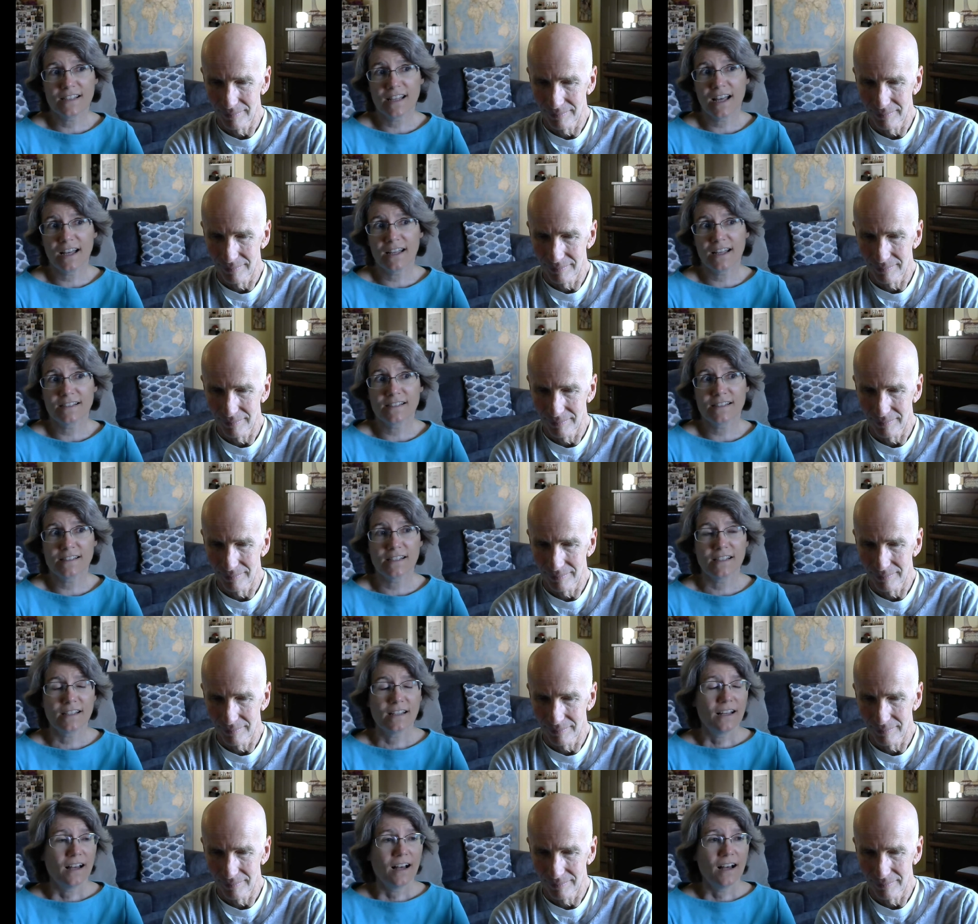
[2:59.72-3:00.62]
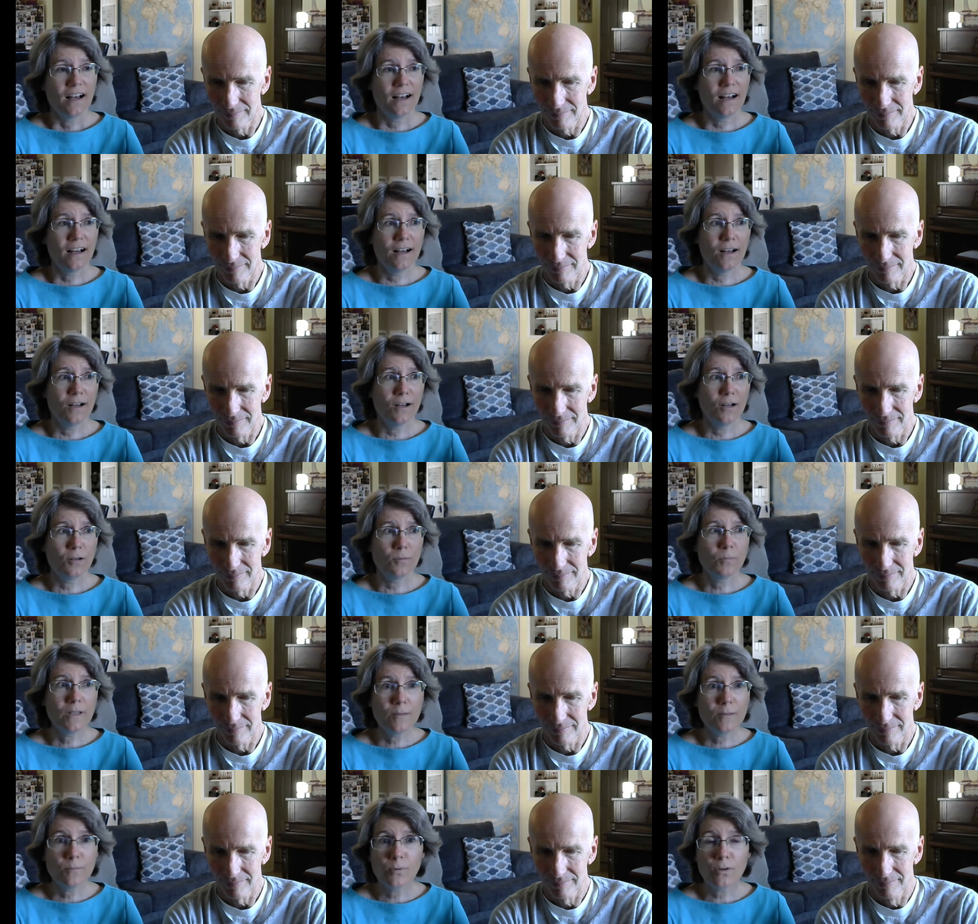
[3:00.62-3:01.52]
Speaker 1: that uh,
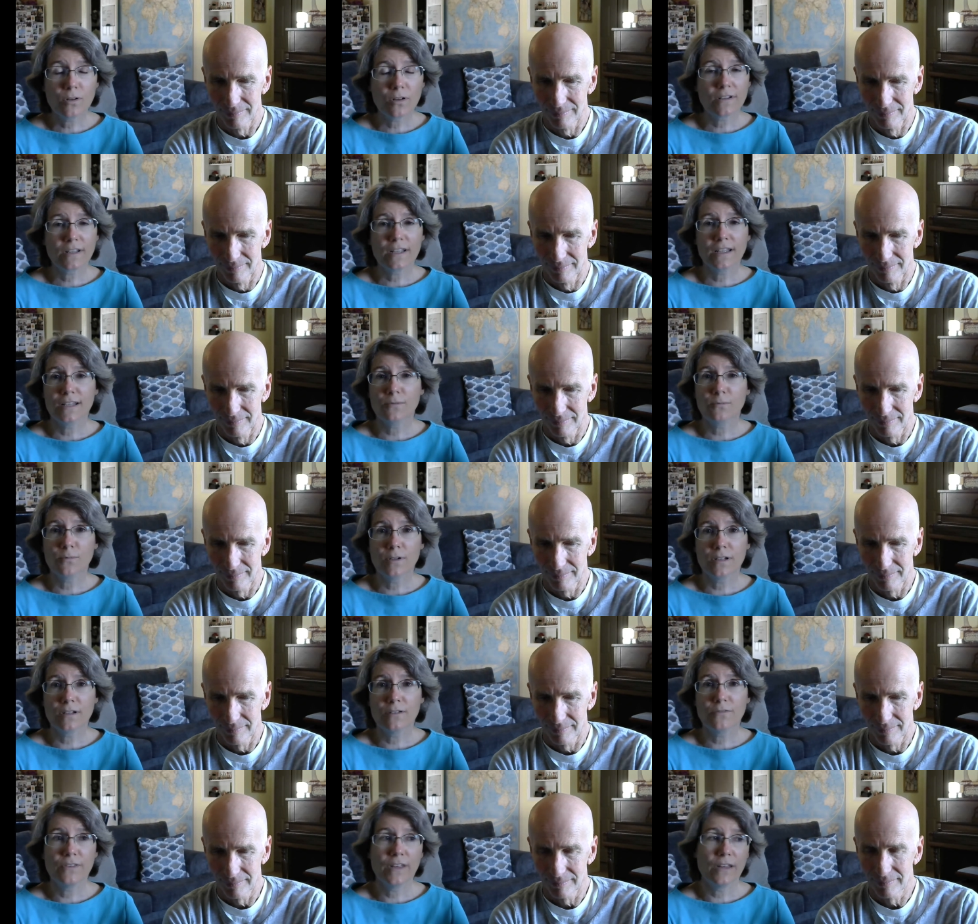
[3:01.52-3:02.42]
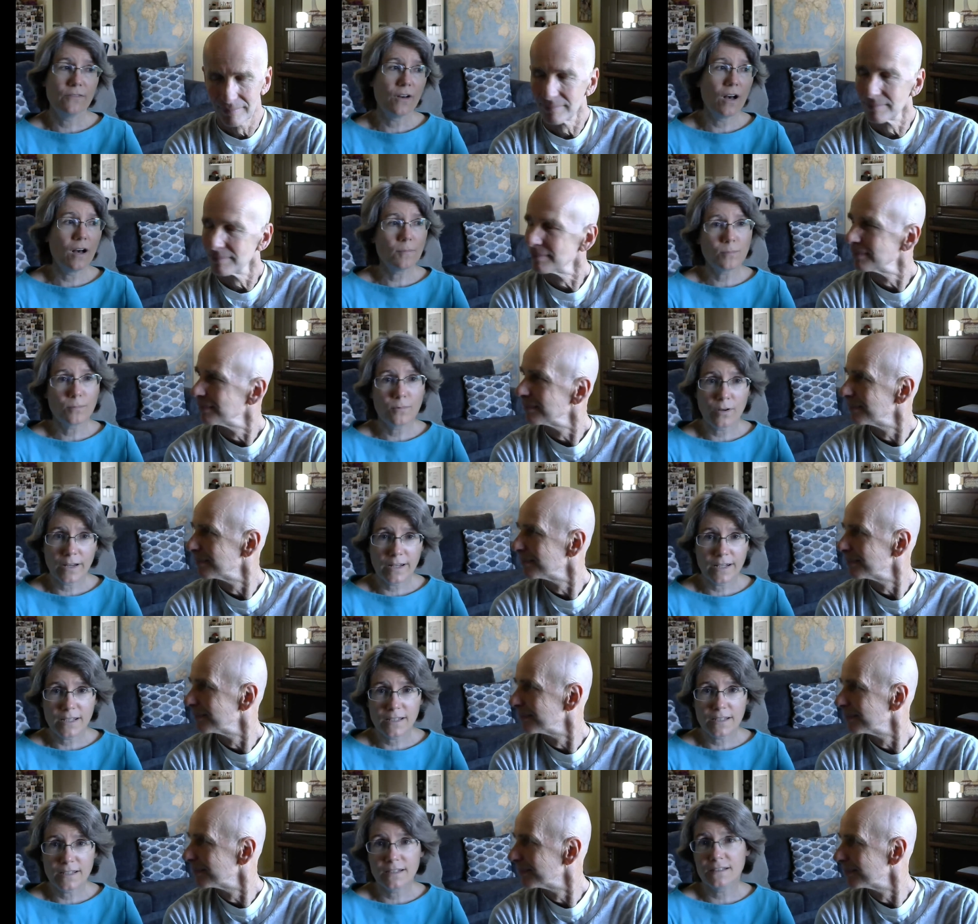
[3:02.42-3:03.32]
people are getting rid of. They've
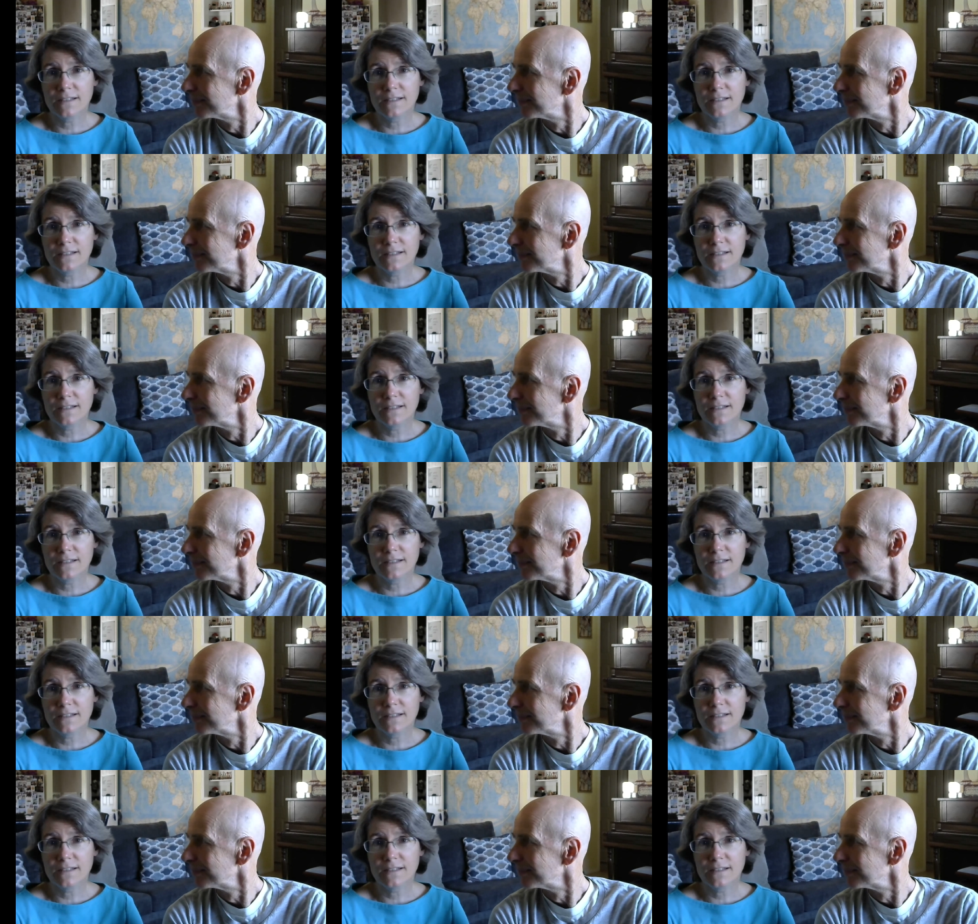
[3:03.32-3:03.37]
upgraded,